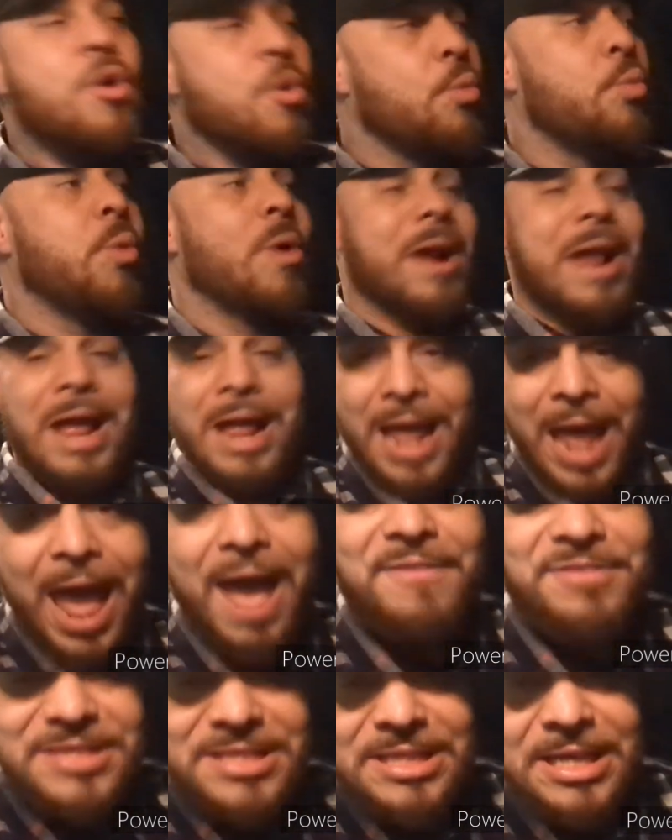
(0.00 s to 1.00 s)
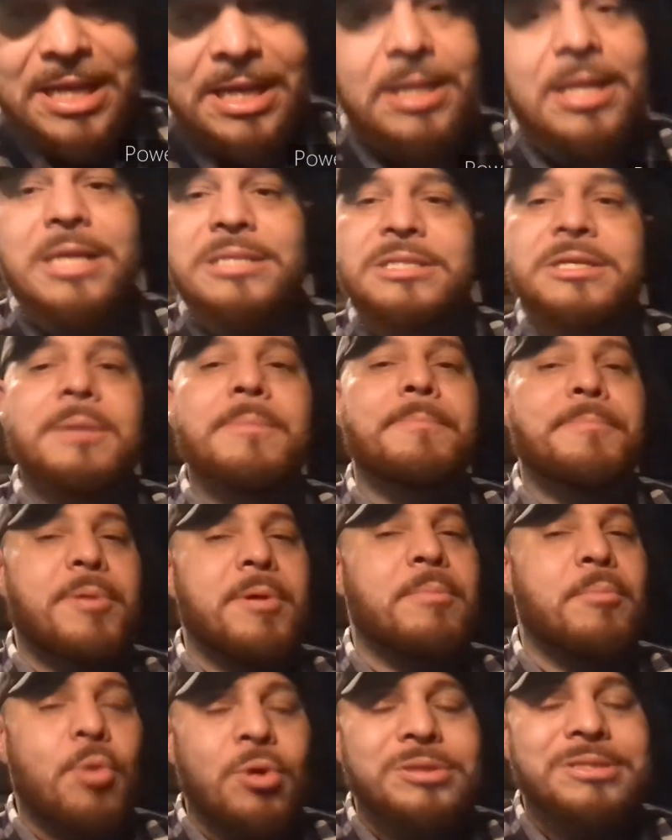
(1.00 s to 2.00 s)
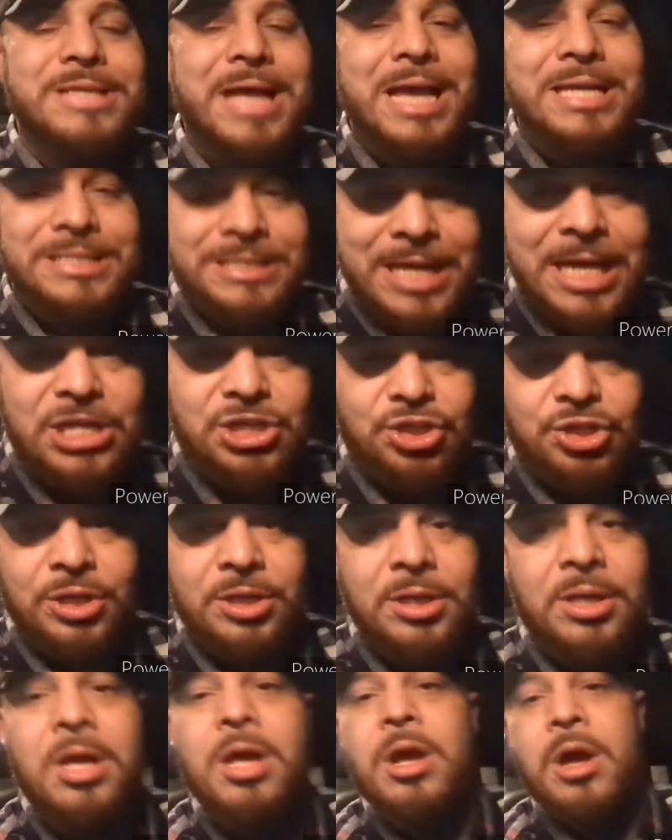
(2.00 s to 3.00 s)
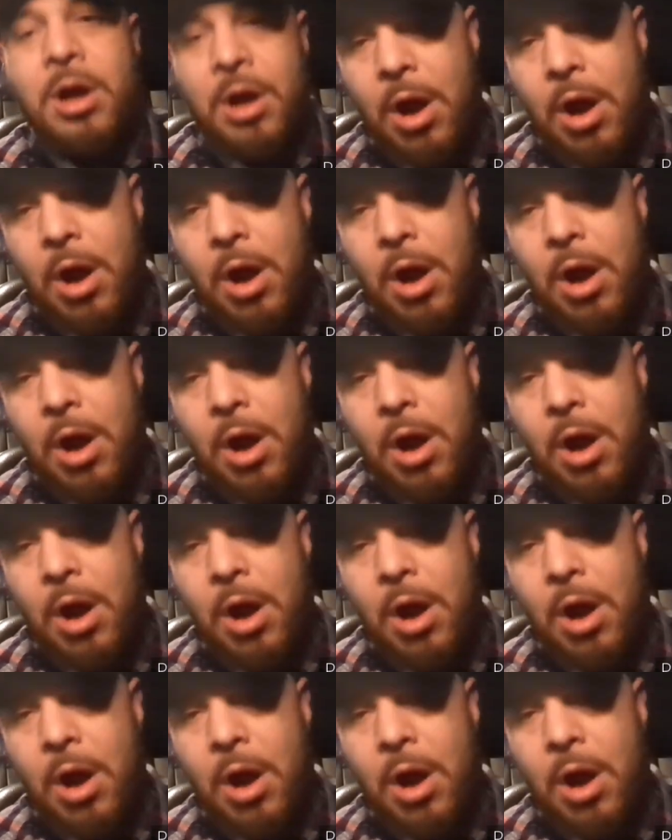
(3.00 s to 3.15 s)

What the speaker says: What I have seen is them put more taxation